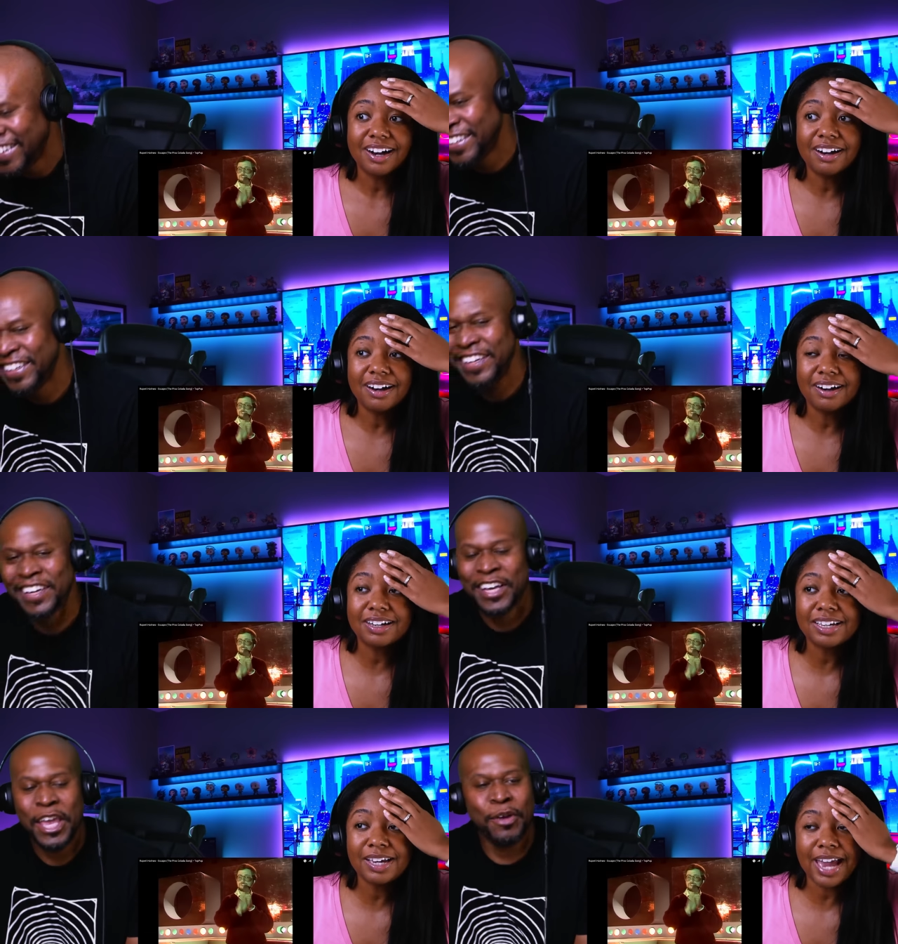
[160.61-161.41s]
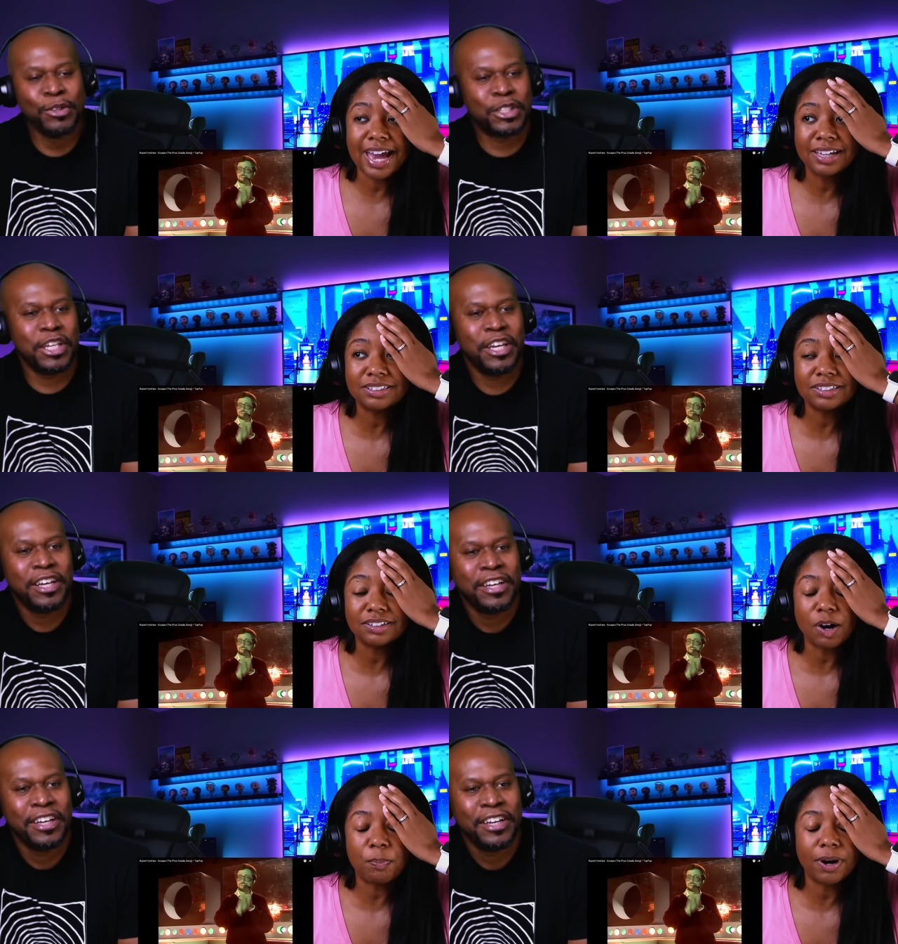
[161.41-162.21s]
Speaker 1: Uh, he, he
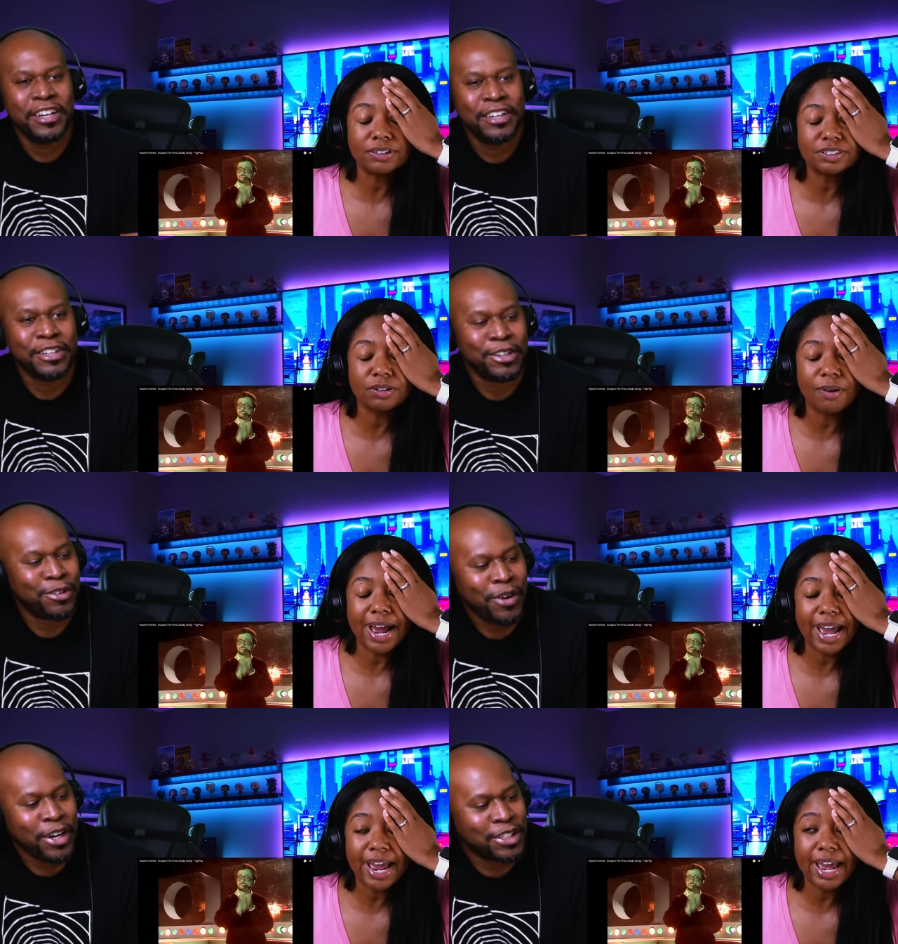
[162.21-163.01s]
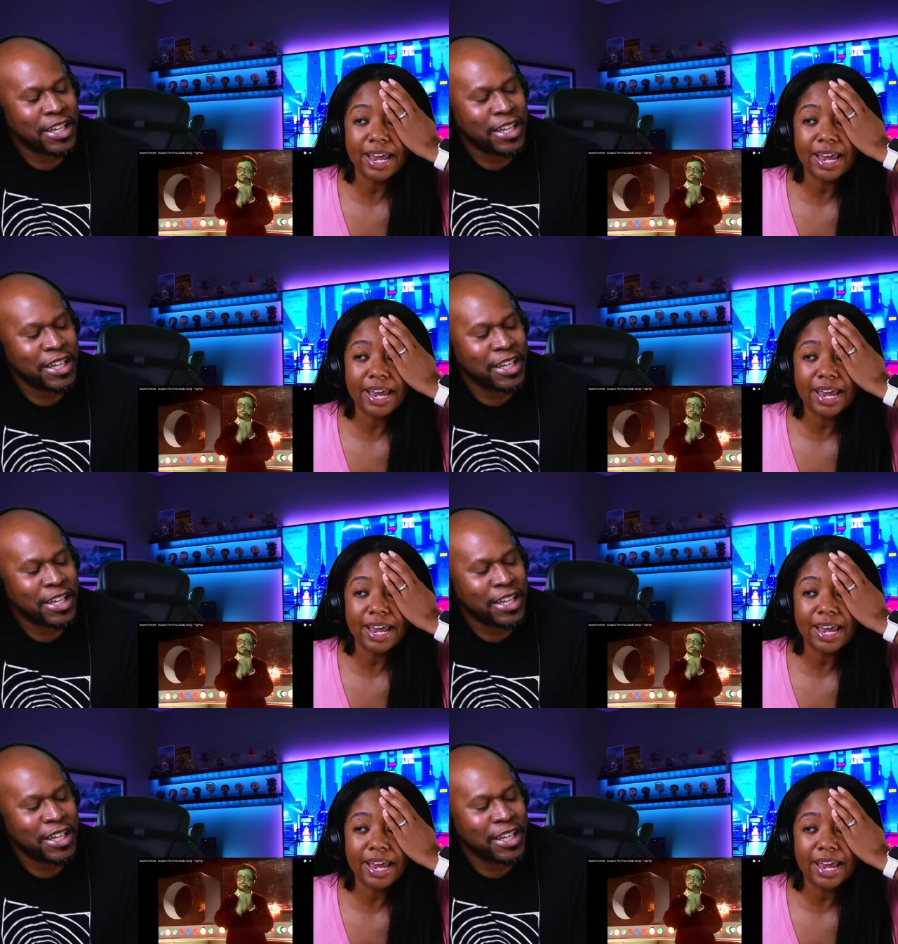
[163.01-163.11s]
answered a personal ad, right,